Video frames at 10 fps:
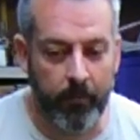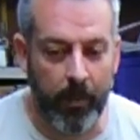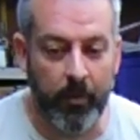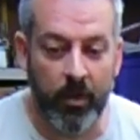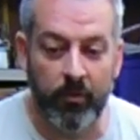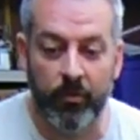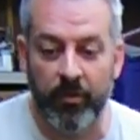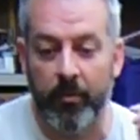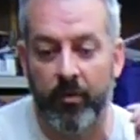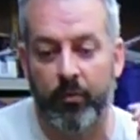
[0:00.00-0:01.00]
going to do
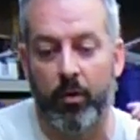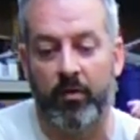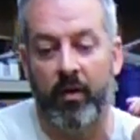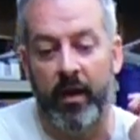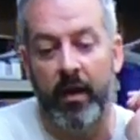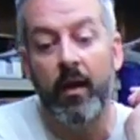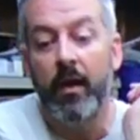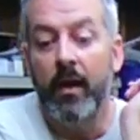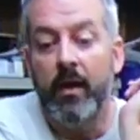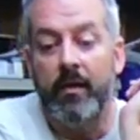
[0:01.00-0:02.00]
some of this work today
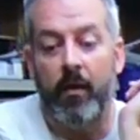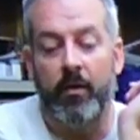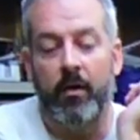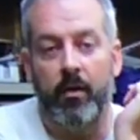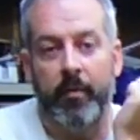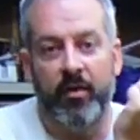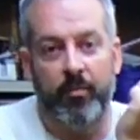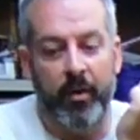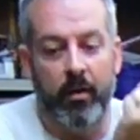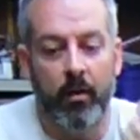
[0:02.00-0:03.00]
down here in the basement.